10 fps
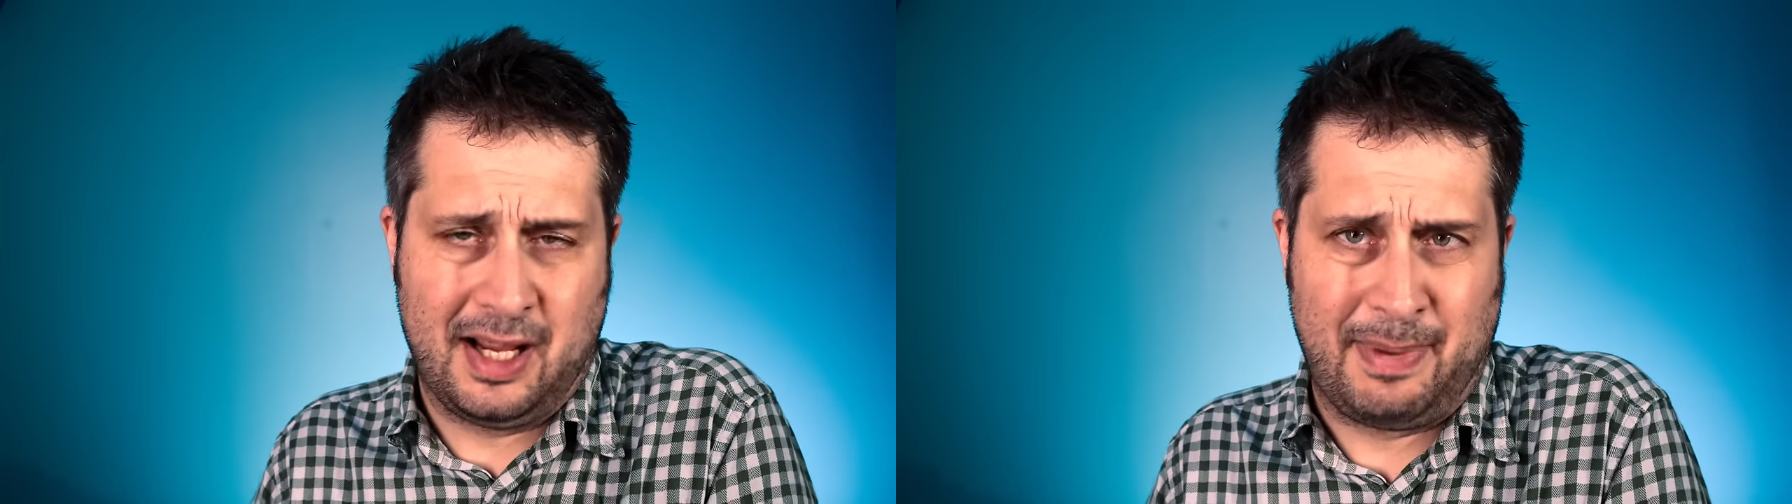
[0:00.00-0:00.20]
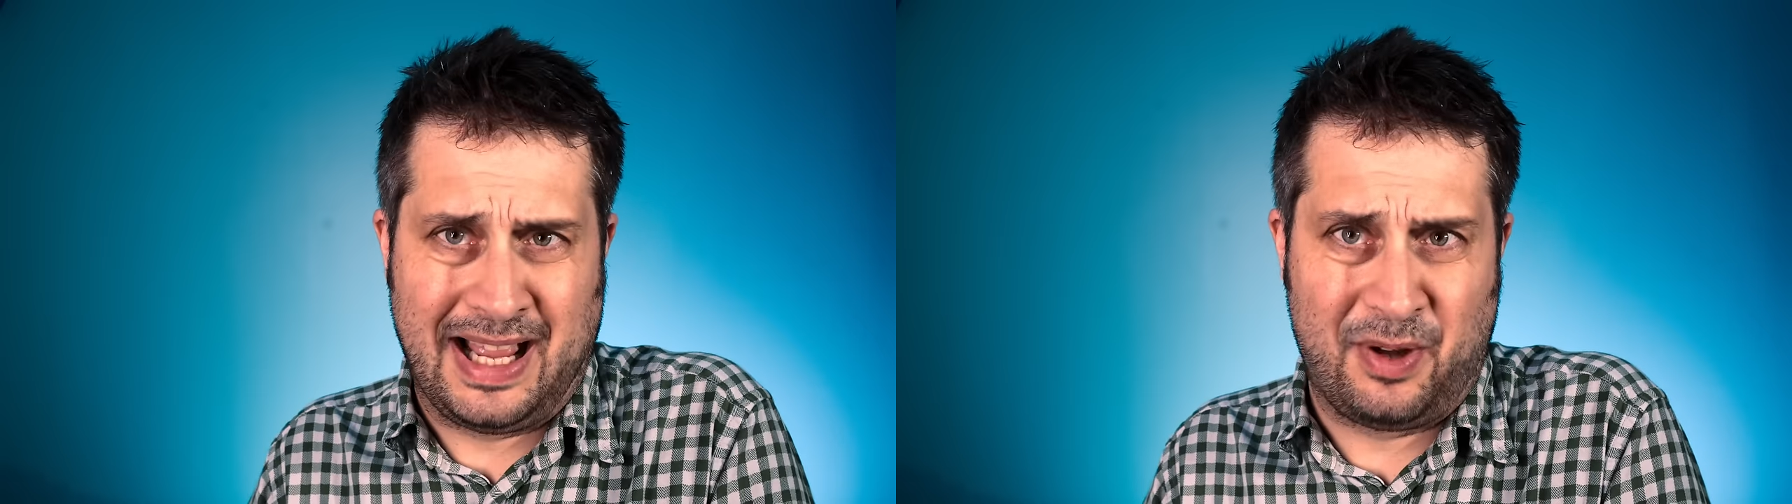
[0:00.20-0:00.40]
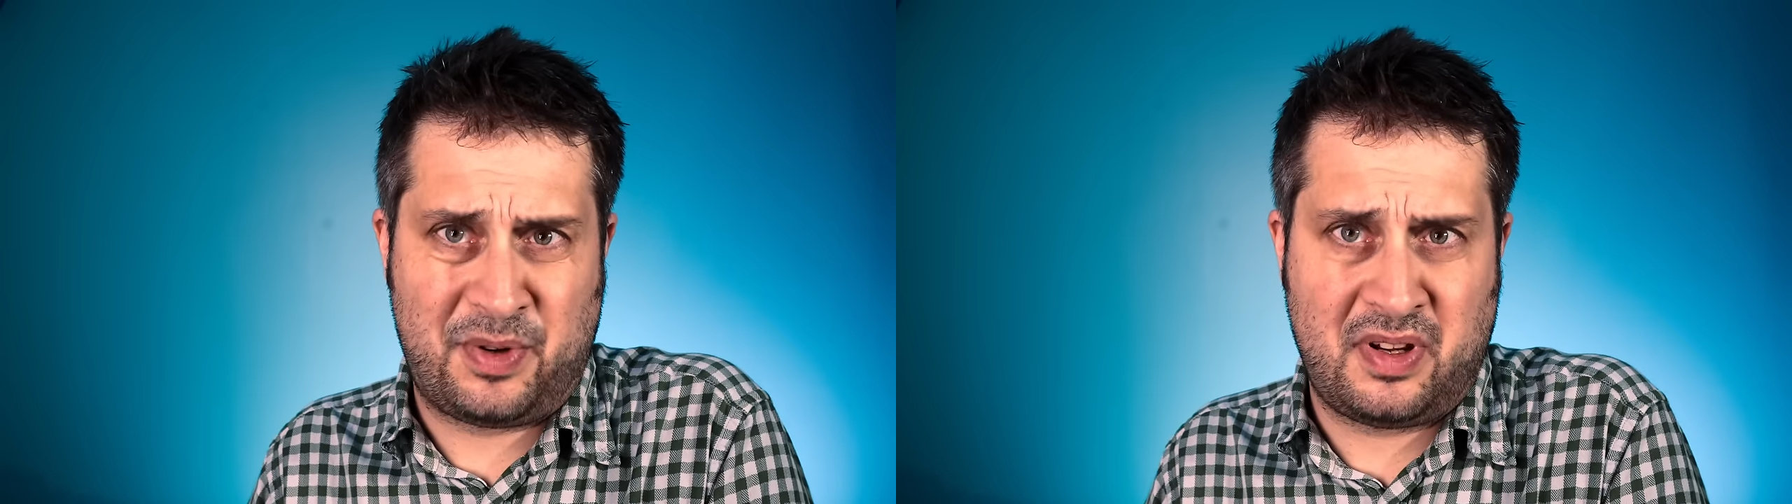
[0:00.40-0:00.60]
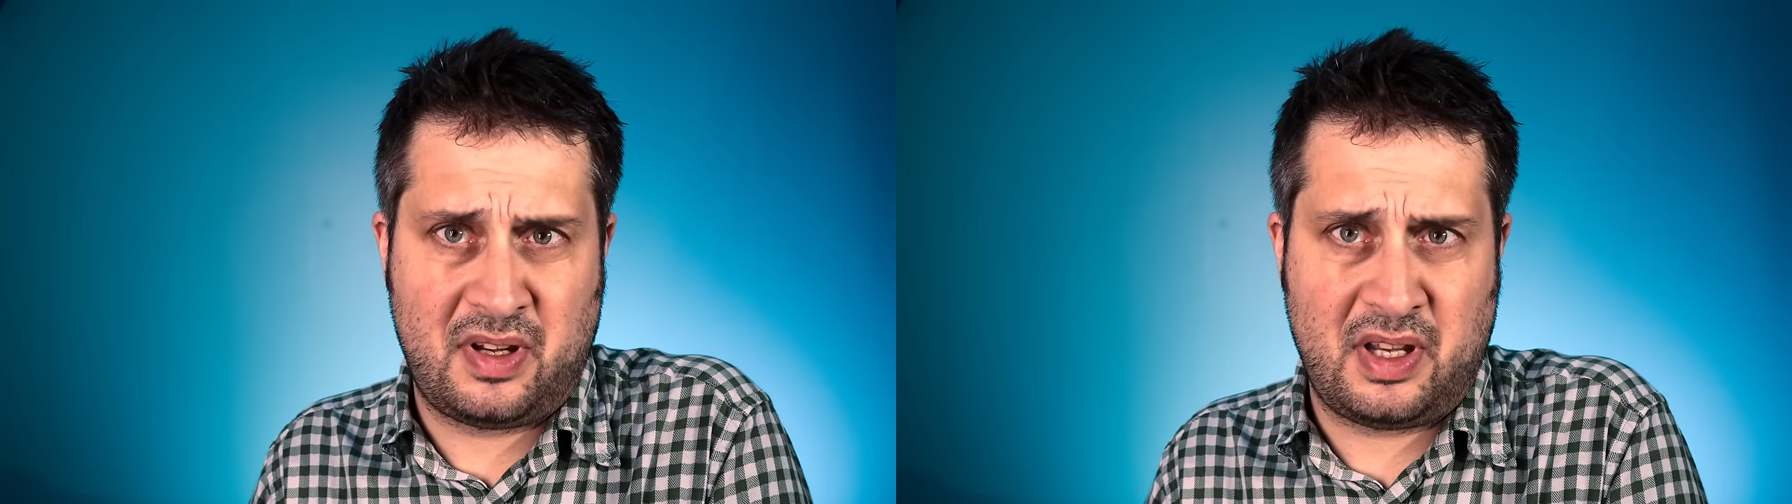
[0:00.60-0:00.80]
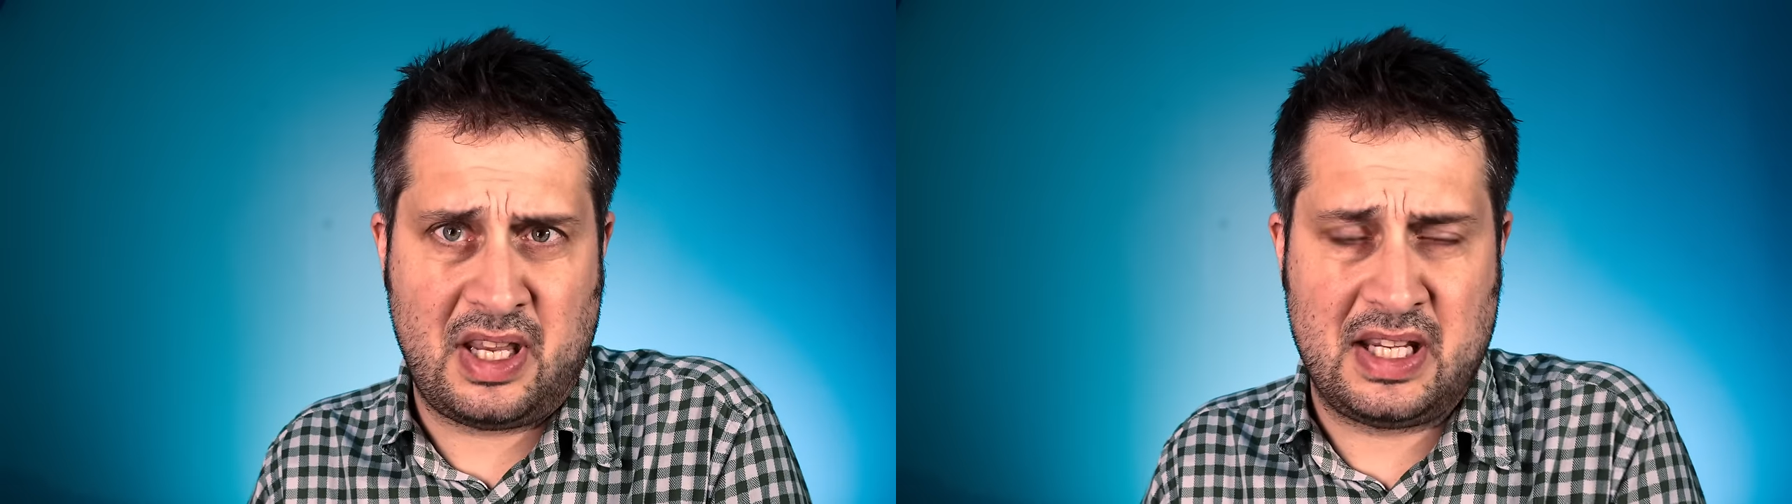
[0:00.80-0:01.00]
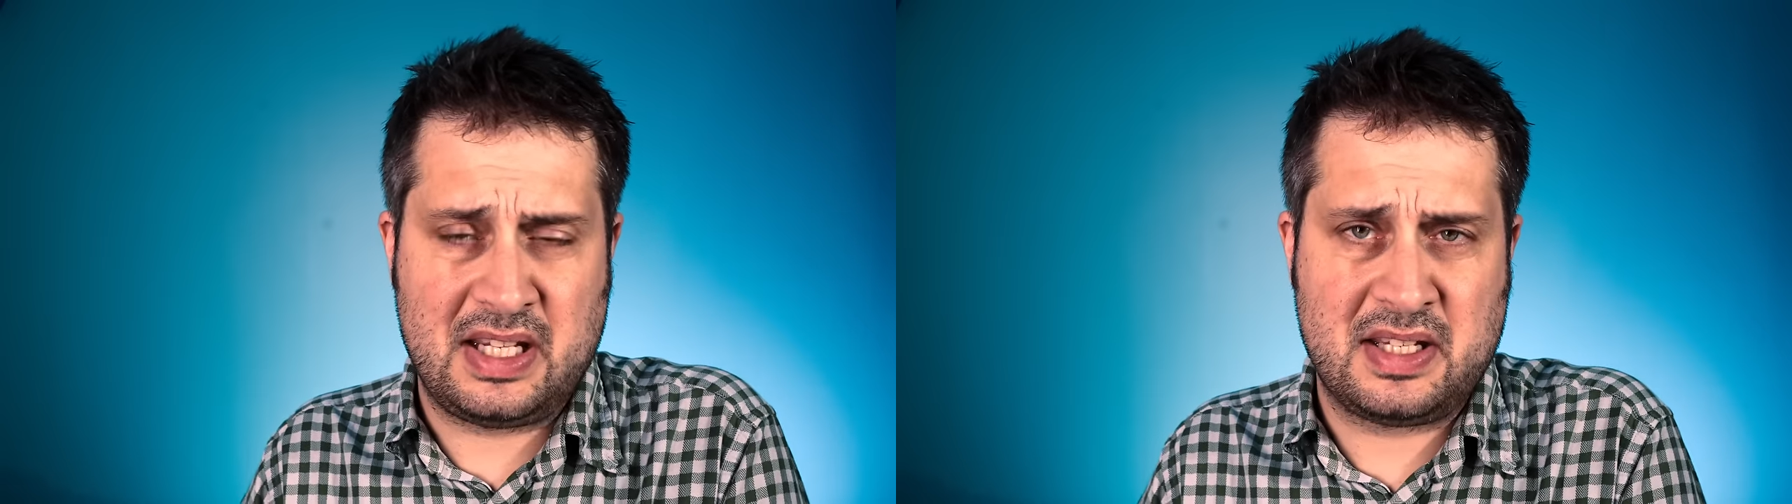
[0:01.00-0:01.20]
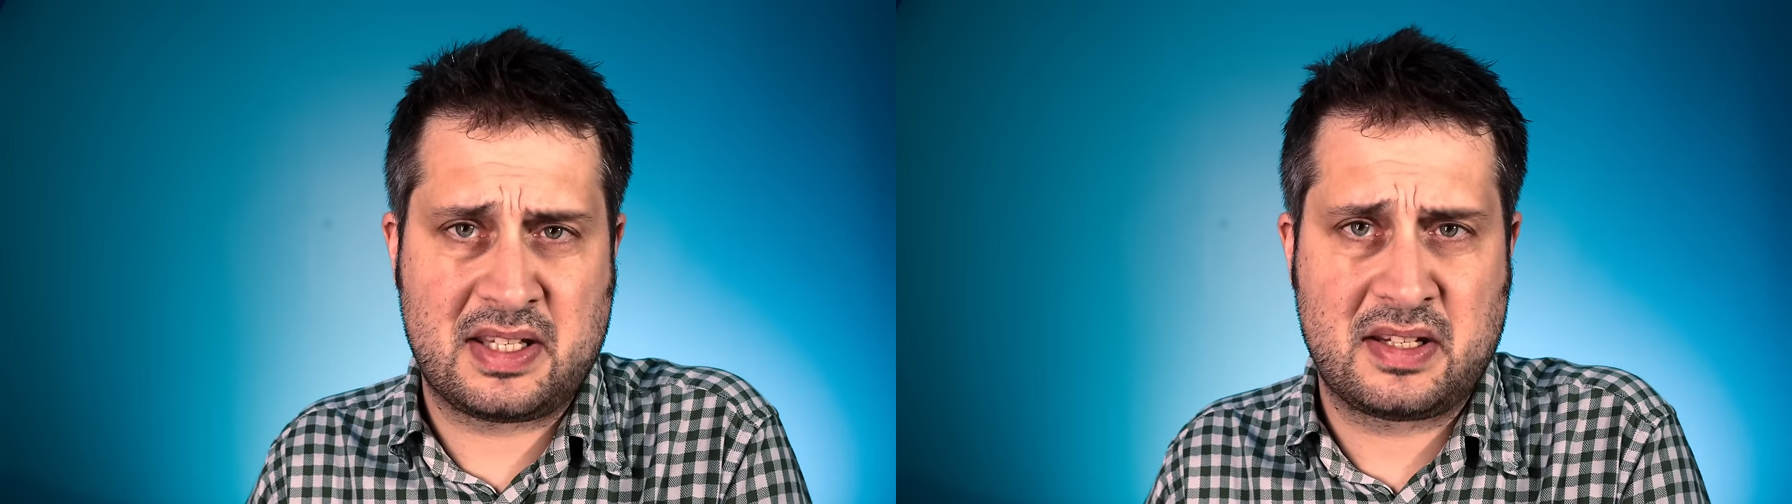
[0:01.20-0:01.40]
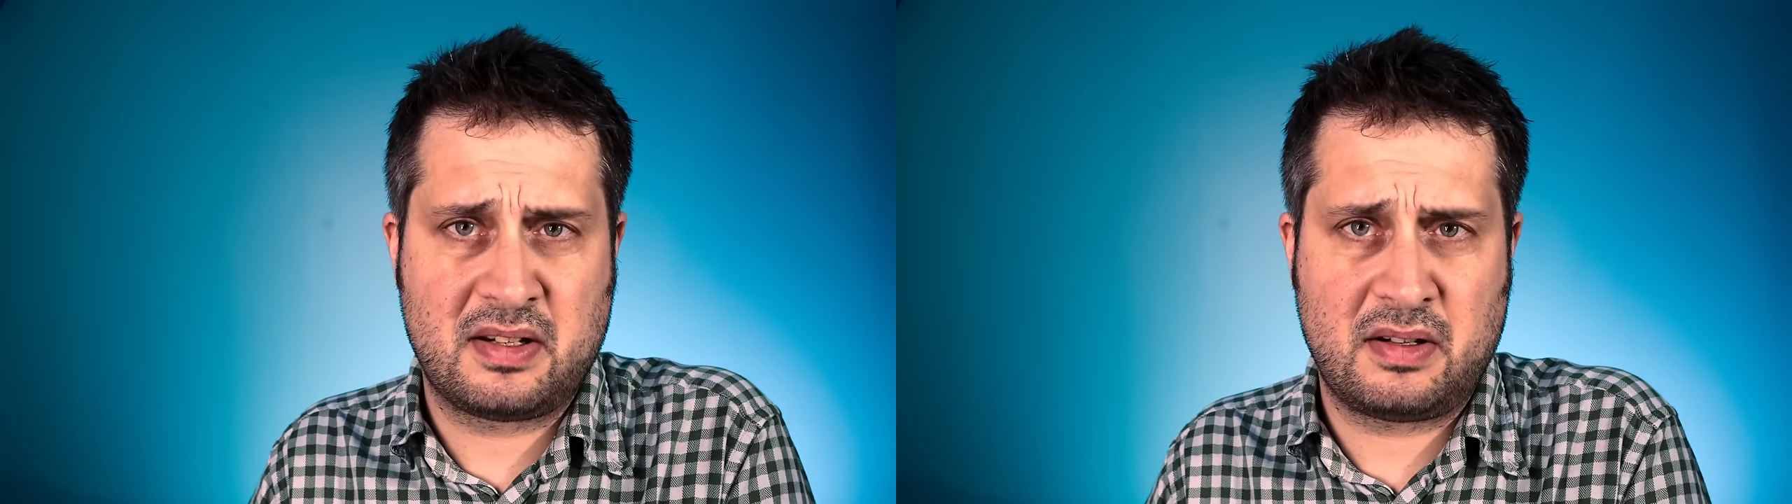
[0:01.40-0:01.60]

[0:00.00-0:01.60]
about is